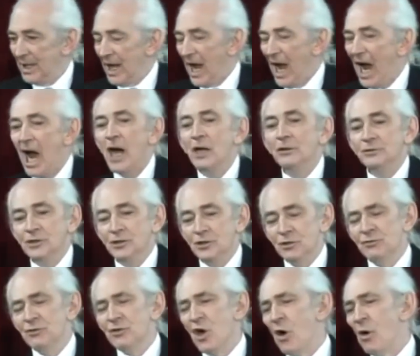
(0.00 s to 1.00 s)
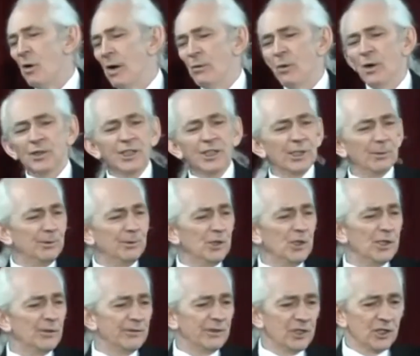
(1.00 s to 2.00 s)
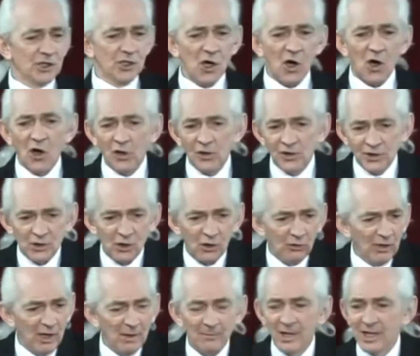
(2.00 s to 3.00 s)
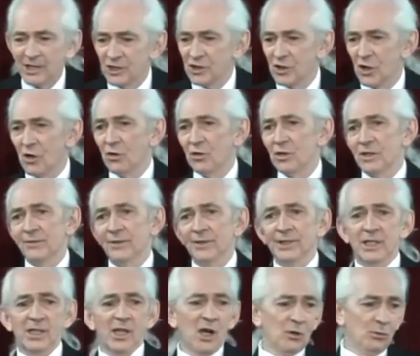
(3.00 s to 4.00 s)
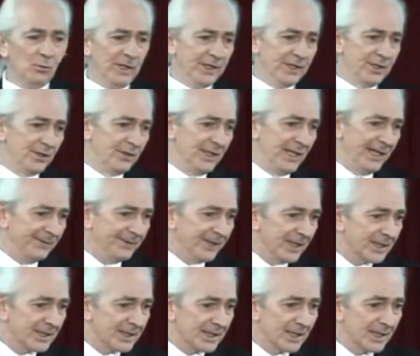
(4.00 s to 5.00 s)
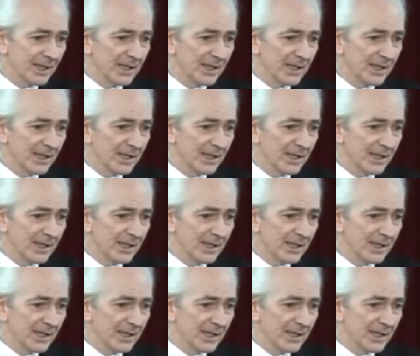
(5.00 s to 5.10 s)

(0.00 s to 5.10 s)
How did you know I wanted a beautiful shawl to go around my shoulders for the long winter evenings?